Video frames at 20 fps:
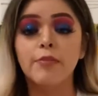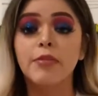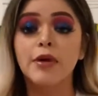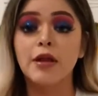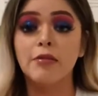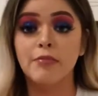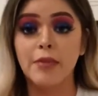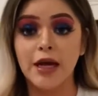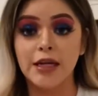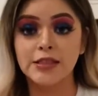but
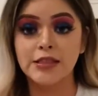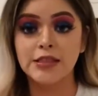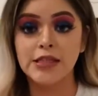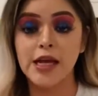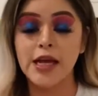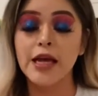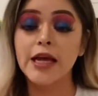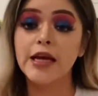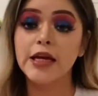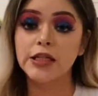in my
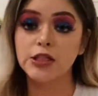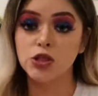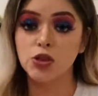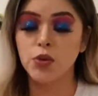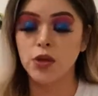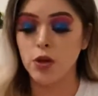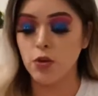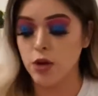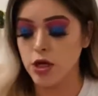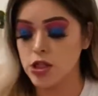state it is
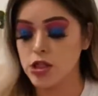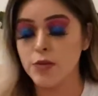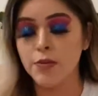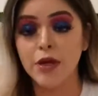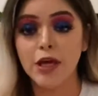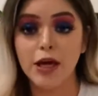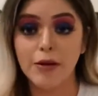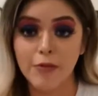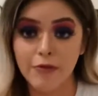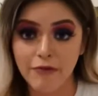21 to
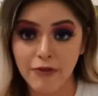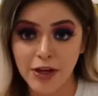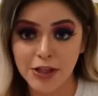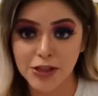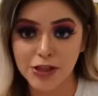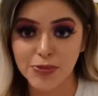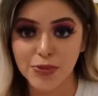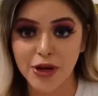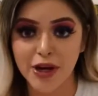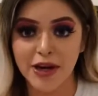become a
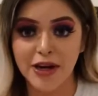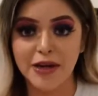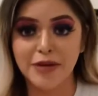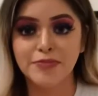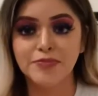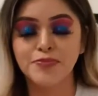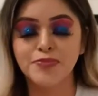foster parent.